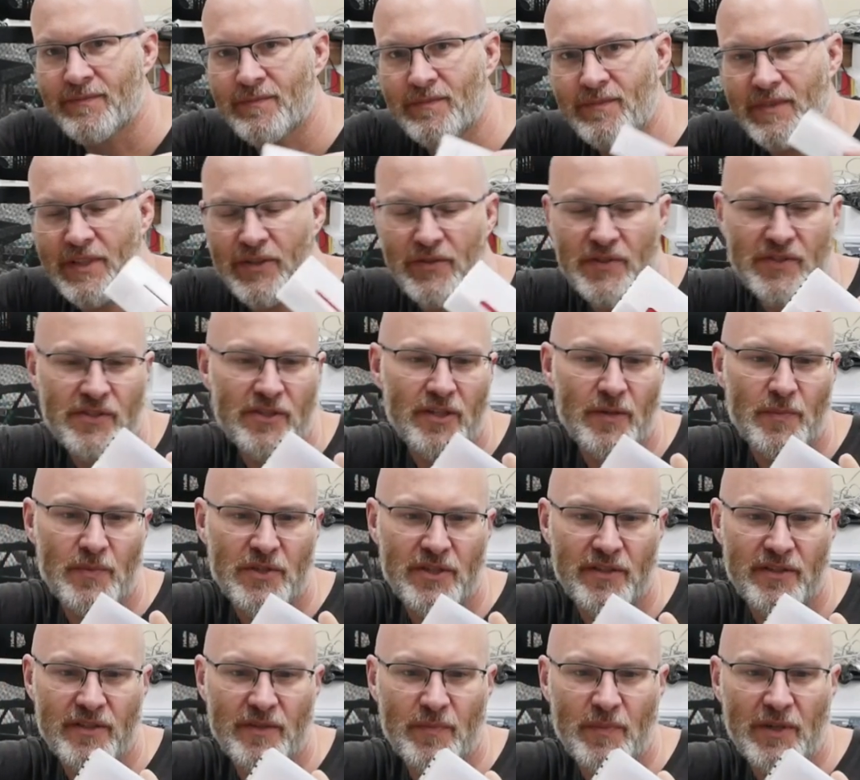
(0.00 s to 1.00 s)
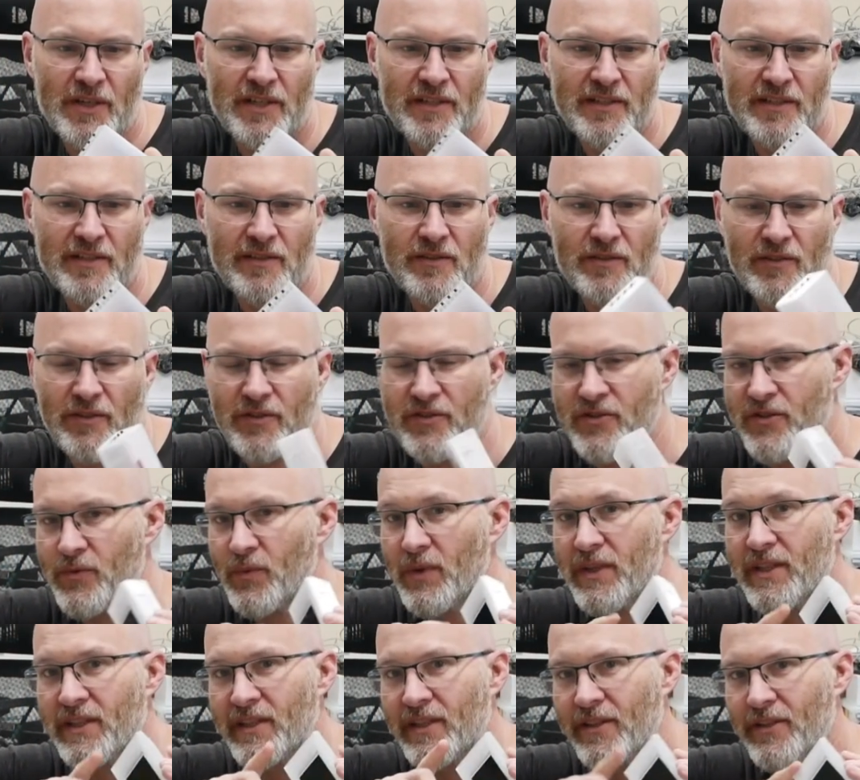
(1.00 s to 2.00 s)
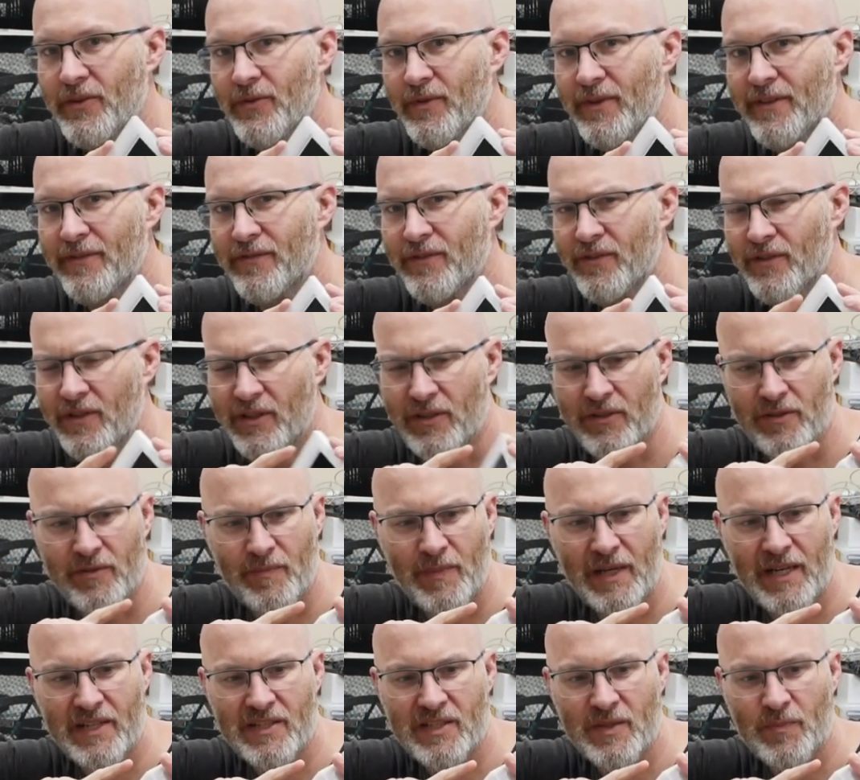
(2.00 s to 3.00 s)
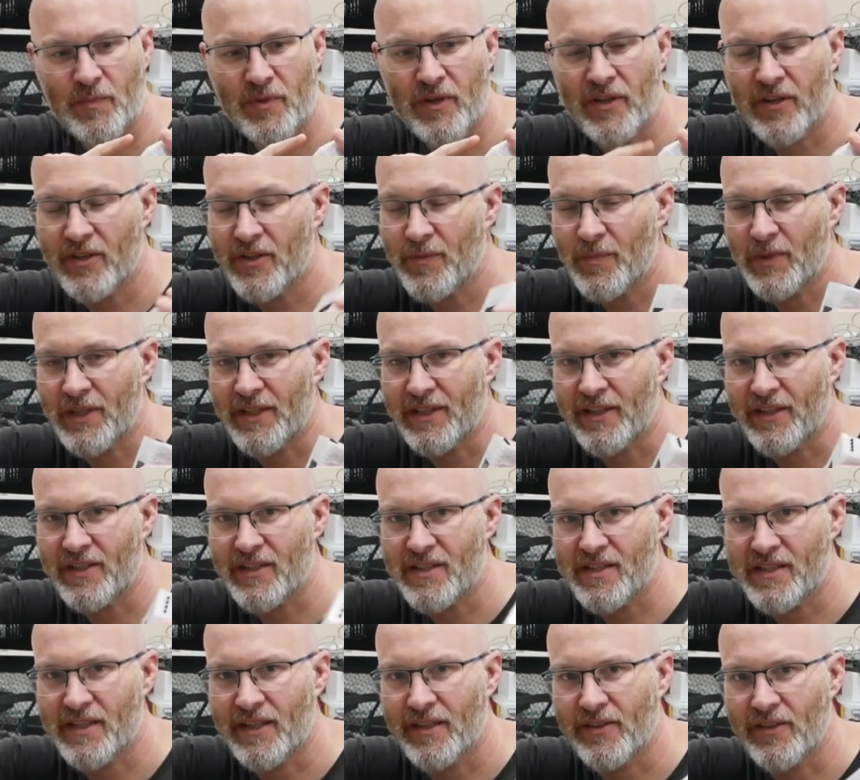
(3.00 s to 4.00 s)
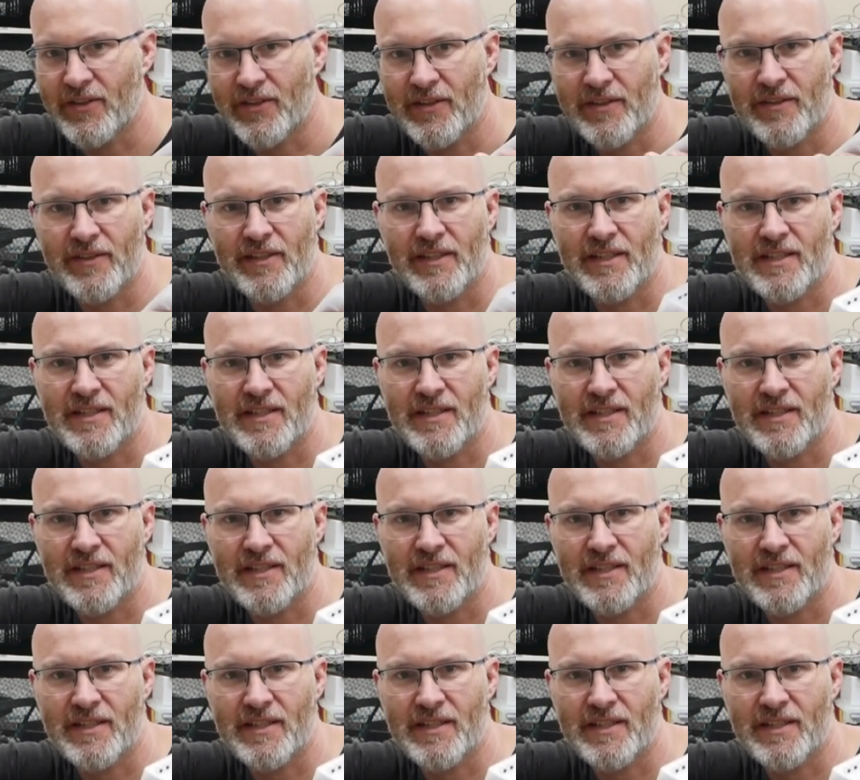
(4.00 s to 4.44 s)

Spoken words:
There is the option to buy the enclosure when you get the Reflow Master Pro, but I just downloaded the